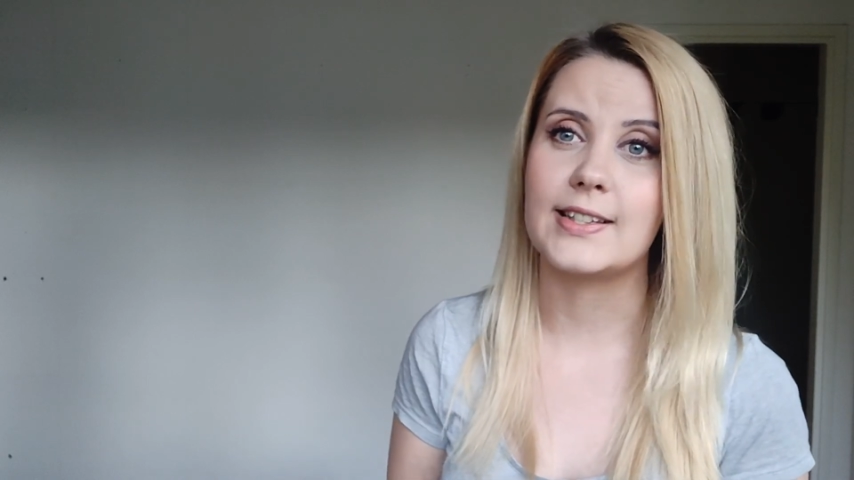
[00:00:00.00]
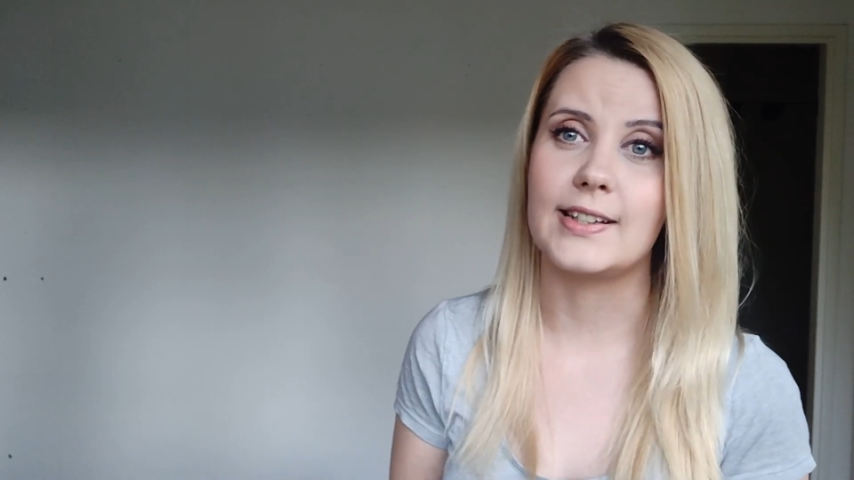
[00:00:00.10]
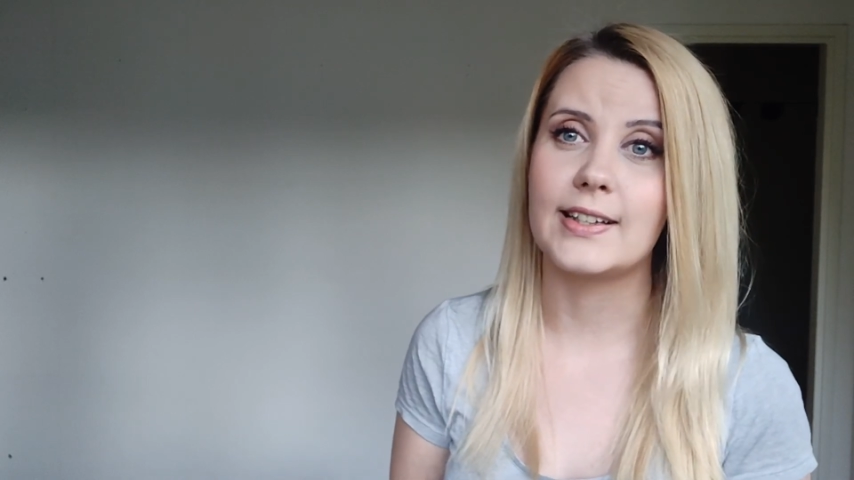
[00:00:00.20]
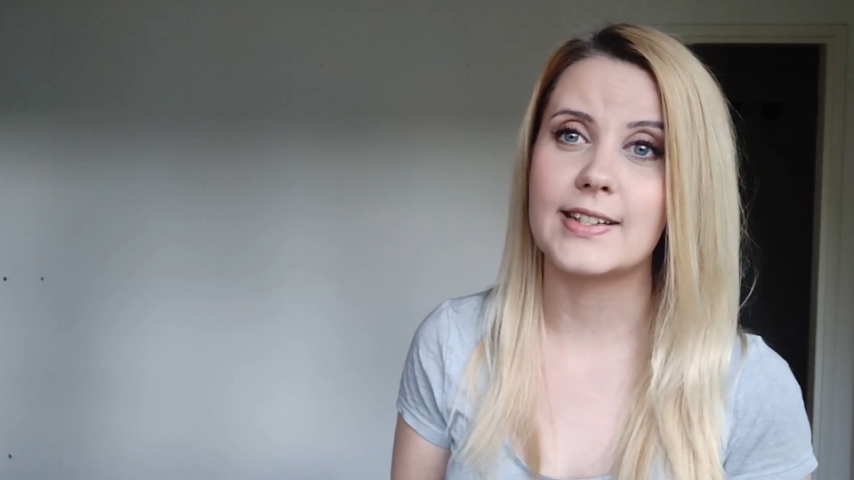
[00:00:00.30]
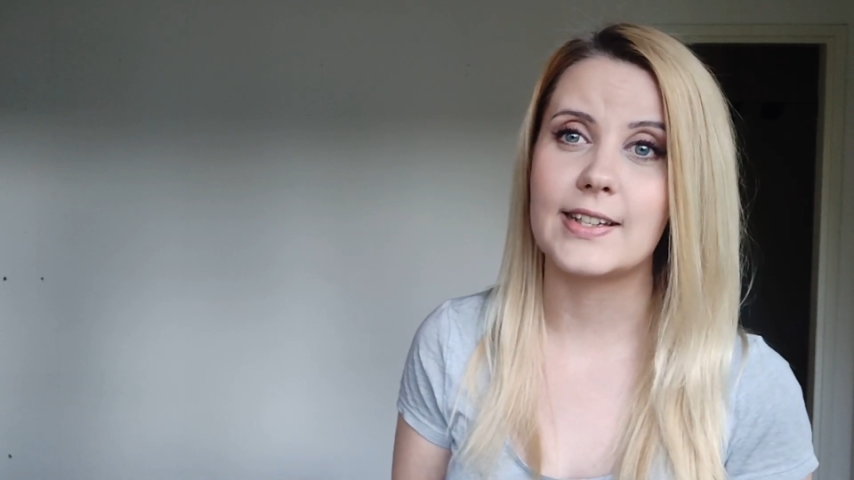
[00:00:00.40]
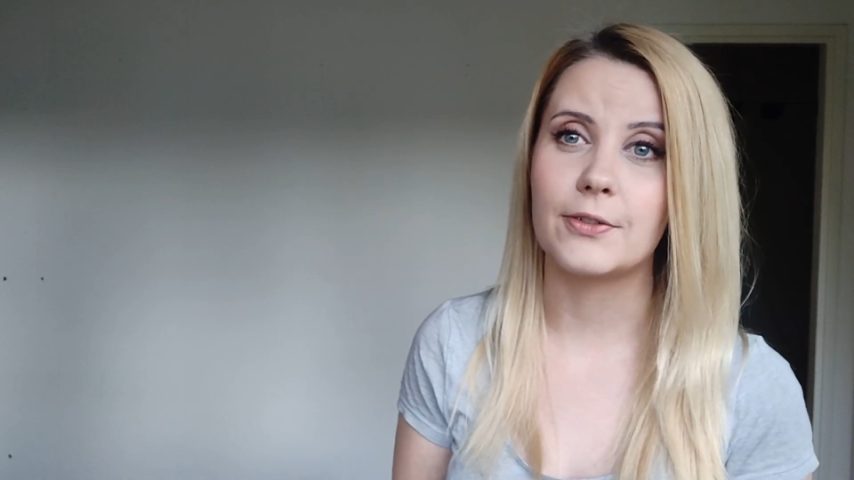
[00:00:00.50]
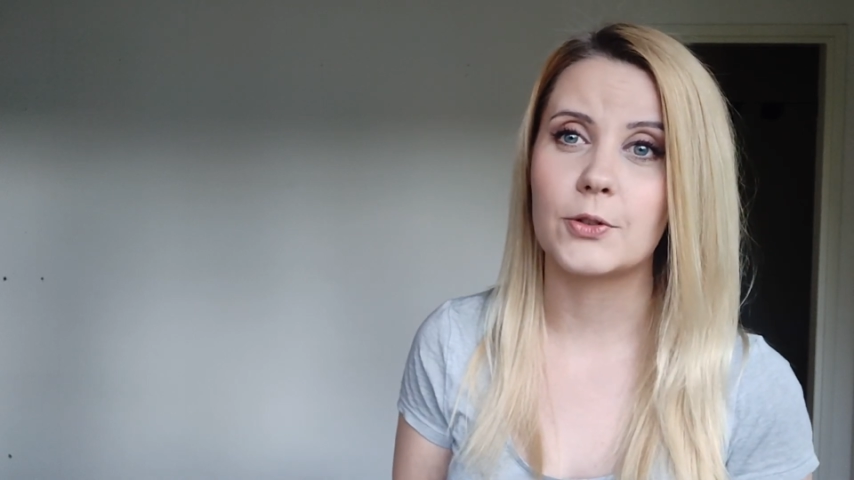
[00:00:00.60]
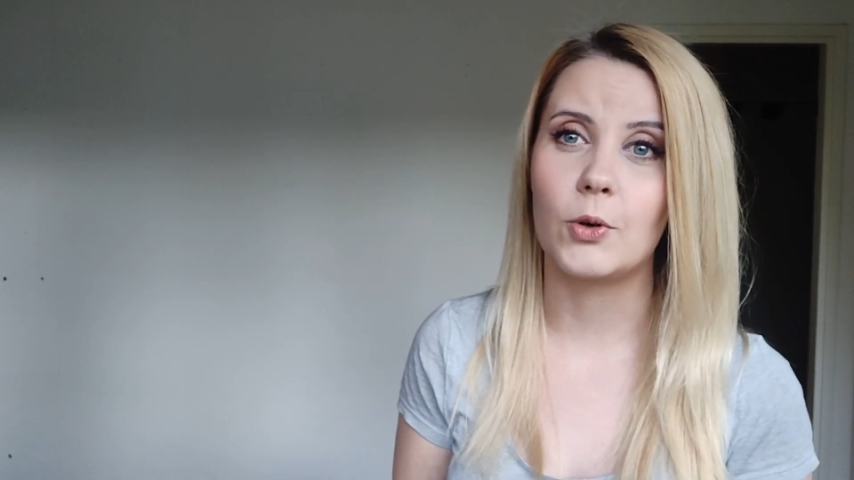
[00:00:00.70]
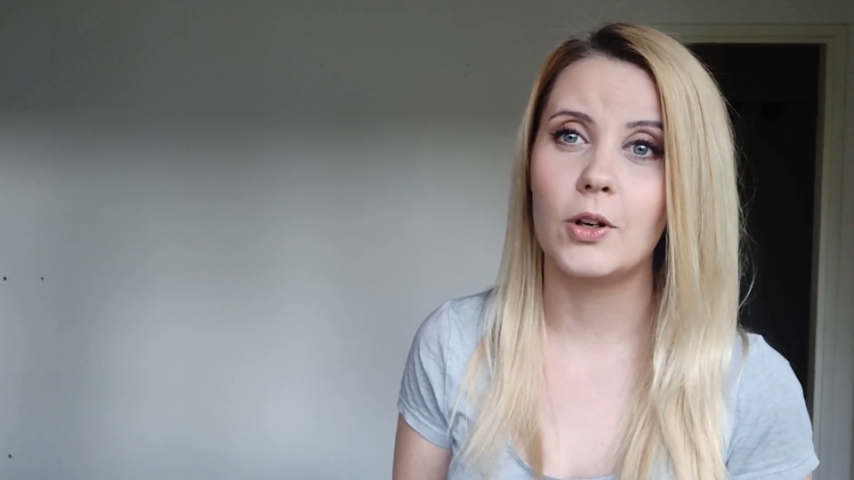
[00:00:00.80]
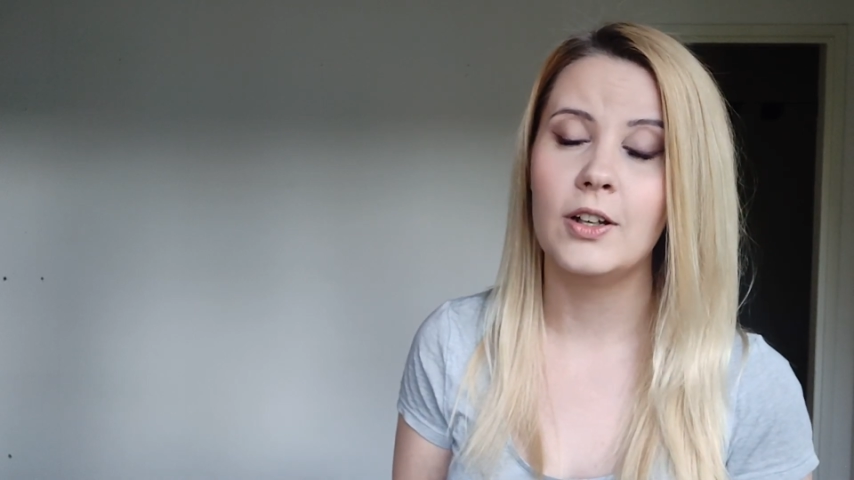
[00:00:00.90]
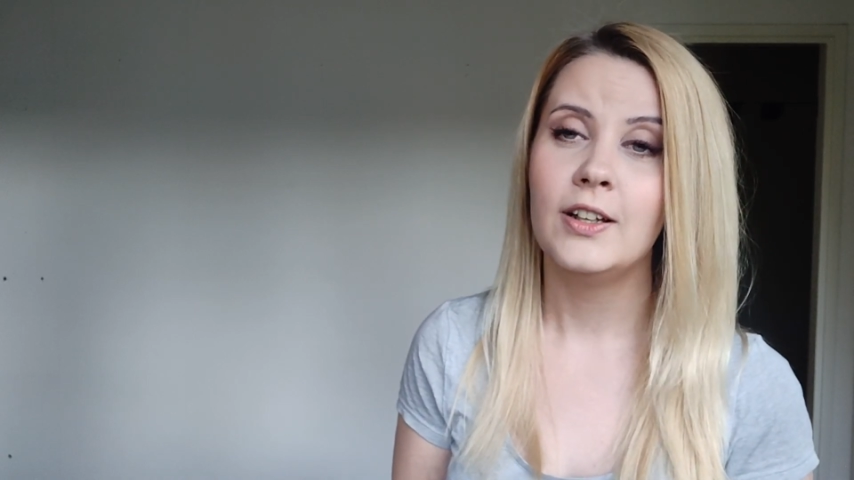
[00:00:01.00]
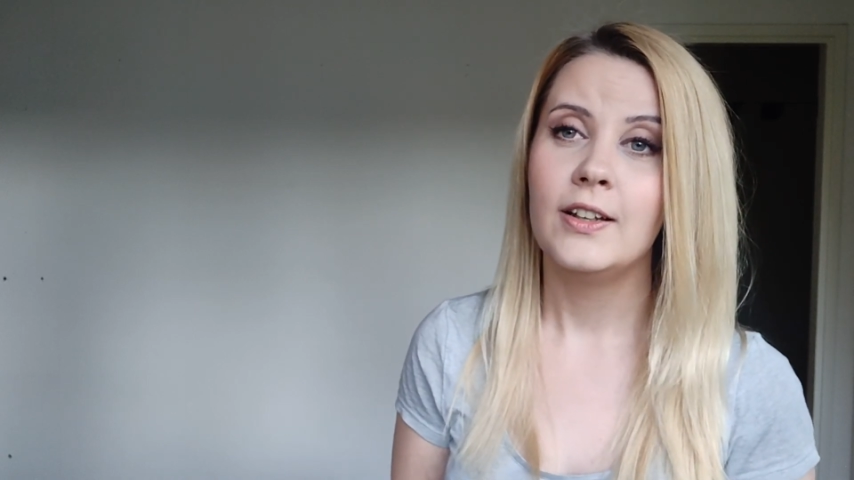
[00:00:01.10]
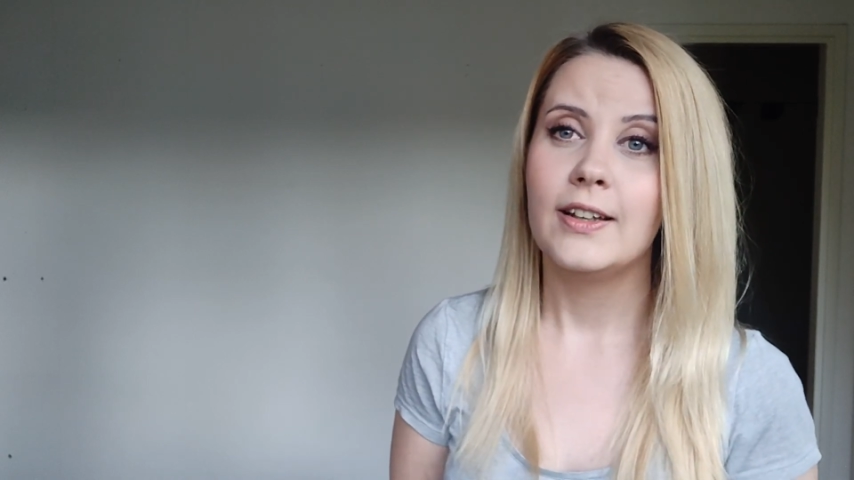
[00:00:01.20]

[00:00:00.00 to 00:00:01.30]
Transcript: science after all.